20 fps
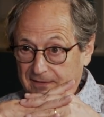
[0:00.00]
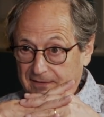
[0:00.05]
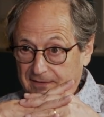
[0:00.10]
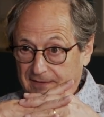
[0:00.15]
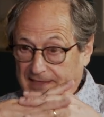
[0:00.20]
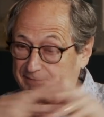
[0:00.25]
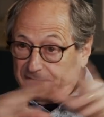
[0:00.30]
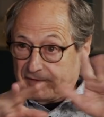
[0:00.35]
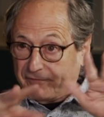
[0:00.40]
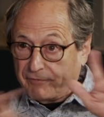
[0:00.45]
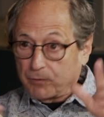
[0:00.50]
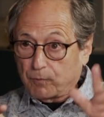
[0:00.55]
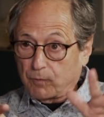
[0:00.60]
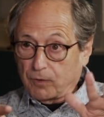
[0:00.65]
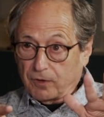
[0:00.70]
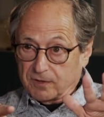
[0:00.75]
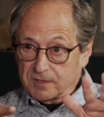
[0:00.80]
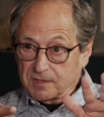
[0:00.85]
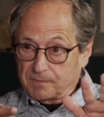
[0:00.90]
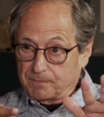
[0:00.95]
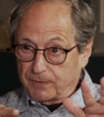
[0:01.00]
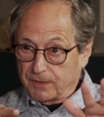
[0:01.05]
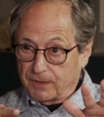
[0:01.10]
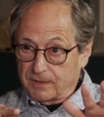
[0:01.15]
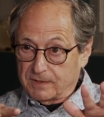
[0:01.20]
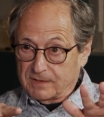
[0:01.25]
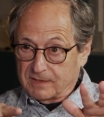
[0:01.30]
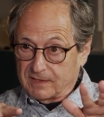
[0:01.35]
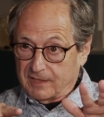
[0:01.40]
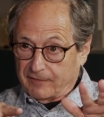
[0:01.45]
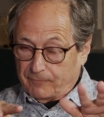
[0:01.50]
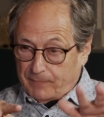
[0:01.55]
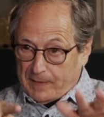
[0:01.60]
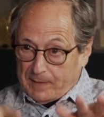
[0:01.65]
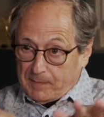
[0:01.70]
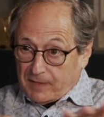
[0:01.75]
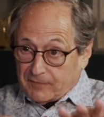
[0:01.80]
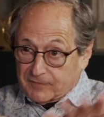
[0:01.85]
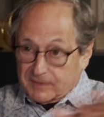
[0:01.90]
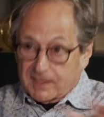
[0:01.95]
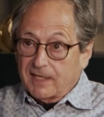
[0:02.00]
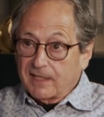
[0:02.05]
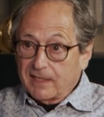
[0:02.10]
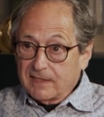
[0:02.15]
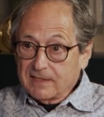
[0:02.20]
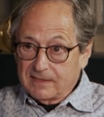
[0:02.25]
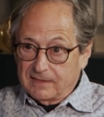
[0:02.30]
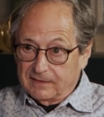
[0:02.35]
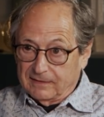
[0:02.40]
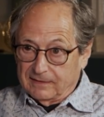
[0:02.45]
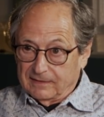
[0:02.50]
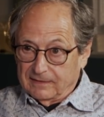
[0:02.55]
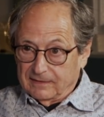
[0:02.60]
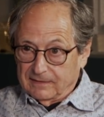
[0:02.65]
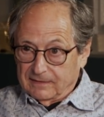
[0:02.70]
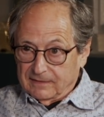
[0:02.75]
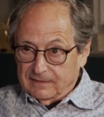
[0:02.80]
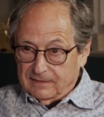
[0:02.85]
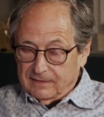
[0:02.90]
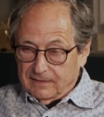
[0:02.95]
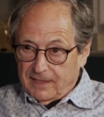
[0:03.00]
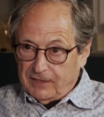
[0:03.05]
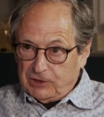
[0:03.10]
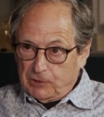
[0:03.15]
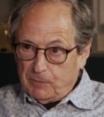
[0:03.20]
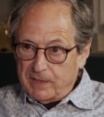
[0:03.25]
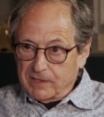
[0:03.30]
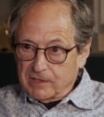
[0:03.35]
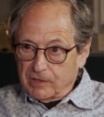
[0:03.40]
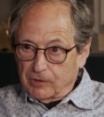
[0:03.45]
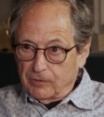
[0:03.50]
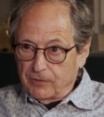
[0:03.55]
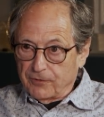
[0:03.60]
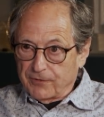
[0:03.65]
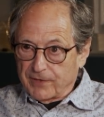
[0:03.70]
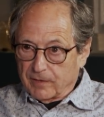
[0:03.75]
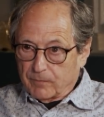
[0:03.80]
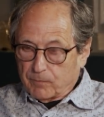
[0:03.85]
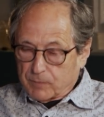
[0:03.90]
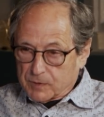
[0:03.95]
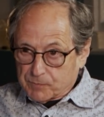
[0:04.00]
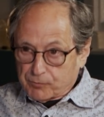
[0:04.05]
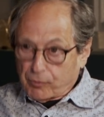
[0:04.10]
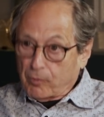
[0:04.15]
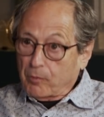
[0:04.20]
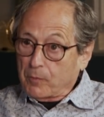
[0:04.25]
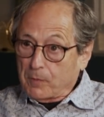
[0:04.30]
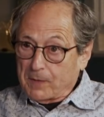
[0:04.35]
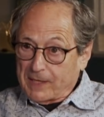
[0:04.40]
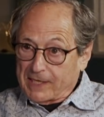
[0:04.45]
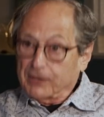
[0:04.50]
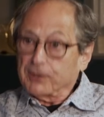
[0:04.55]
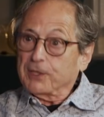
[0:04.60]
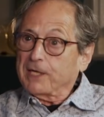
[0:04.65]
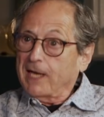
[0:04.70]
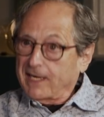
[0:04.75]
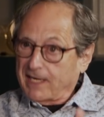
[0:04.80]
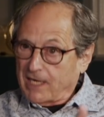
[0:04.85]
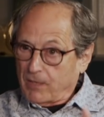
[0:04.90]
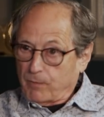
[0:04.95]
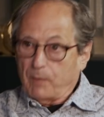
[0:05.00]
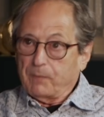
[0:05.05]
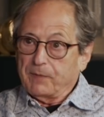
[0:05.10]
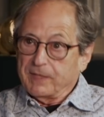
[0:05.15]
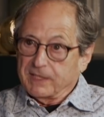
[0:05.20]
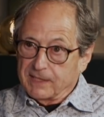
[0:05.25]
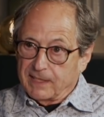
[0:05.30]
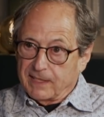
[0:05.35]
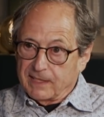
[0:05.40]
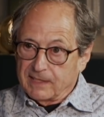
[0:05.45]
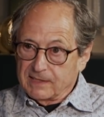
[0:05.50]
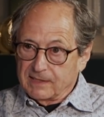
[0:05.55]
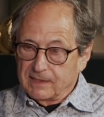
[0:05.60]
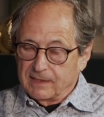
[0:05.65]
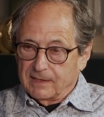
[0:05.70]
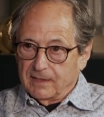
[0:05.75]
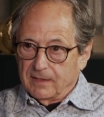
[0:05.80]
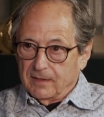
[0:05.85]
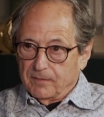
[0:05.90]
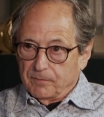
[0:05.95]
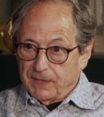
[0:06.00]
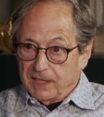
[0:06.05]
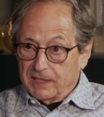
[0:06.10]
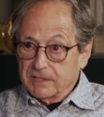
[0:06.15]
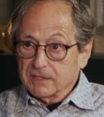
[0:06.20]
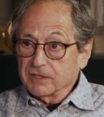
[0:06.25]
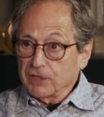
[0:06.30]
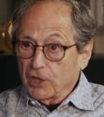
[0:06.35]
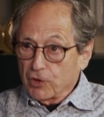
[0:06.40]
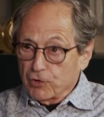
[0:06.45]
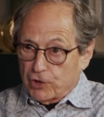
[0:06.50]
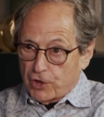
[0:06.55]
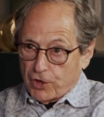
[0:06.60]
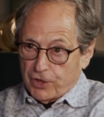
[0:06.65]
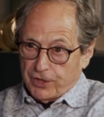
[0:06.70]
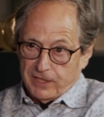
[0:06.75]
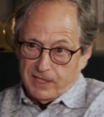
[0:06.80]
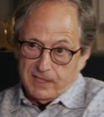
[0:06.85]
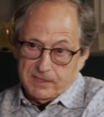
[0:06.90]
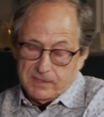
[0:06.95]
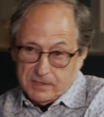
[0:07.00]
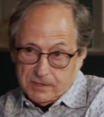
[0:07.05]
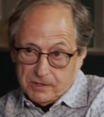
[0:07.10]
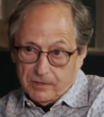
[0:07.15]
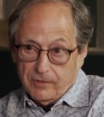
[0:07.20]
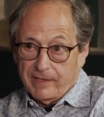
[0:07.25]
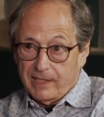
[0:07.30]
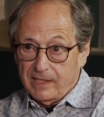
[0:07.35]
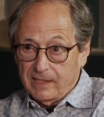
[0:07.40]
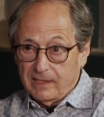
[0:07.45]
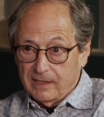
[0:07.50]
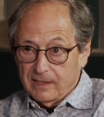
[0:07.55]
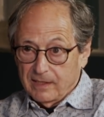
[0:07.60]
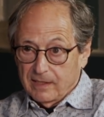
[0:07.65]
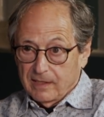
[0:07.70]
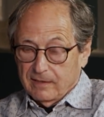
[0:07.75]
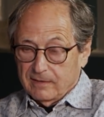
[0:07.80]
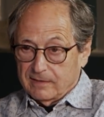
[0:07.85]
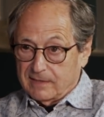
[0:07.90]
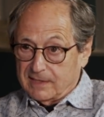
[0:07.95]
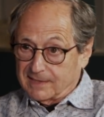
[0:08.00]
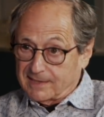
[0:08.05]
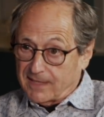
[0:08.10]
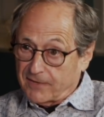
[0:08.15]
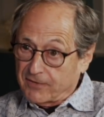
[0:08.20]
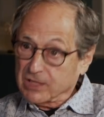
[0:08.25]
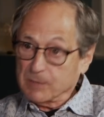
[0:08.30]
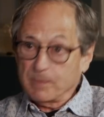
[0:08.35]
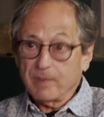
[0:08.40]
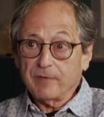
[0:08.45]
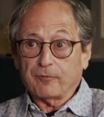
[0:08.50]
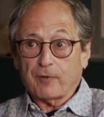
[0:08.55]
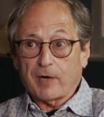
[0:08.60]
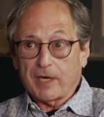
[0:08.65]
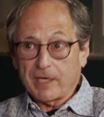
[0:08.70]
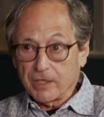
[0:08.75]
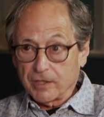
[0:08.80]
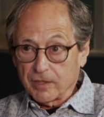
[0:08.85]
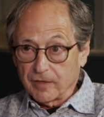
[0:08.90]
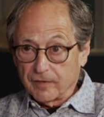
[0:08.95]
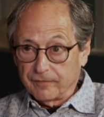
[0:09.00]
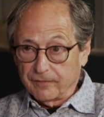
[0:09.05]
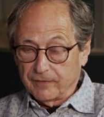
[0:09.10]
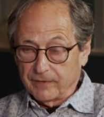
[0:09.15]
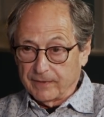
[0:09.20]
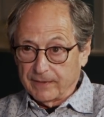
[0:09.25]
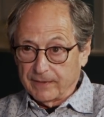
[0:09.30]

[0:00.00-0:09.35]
even if it was, because if people have done it, they should be told that it was probably a good idea when we did it, but it's no longer necessary. There's nothing to be frightened of.